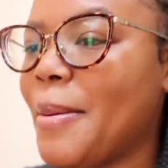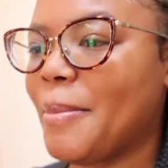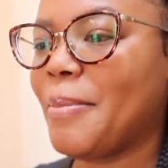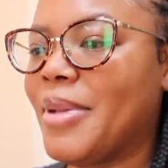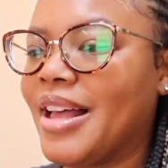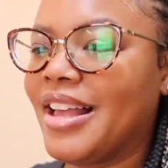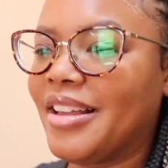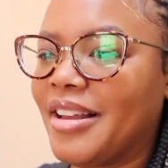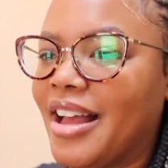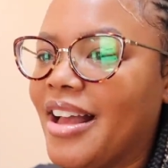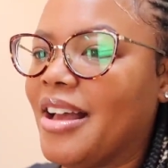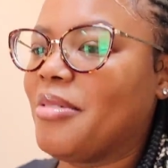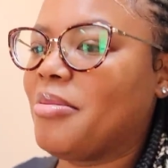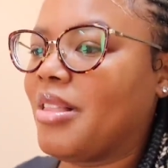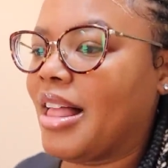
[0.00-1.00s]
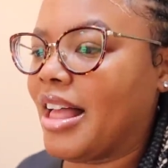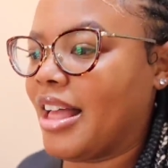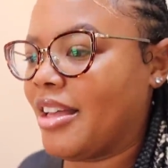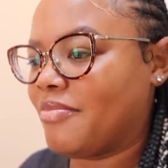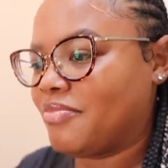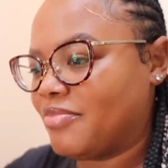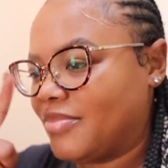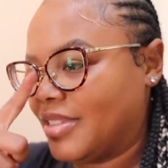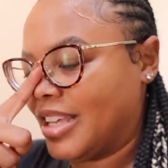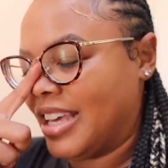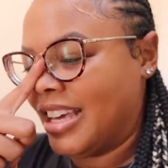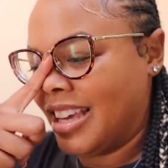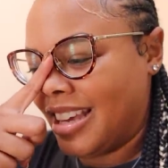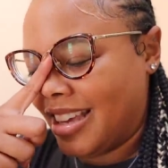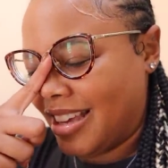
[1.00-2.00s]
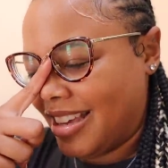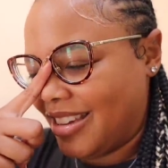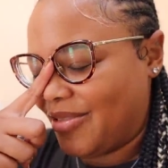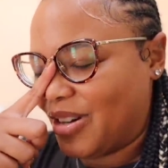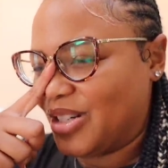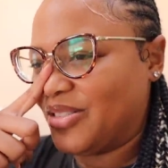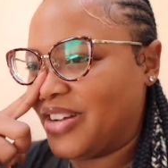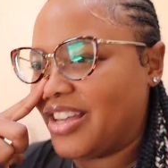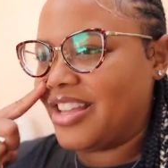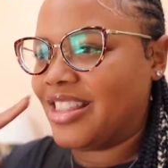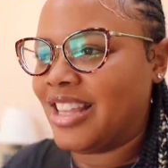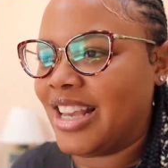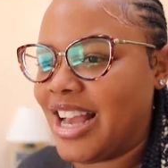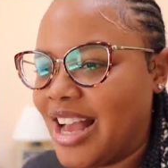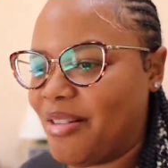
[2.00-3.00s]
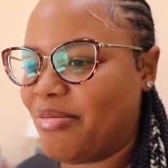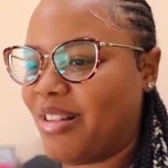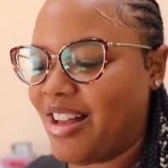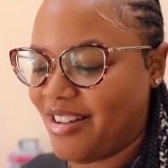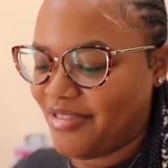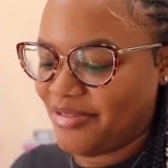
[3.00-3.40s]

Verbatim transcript: but I applied. Which one you think I applied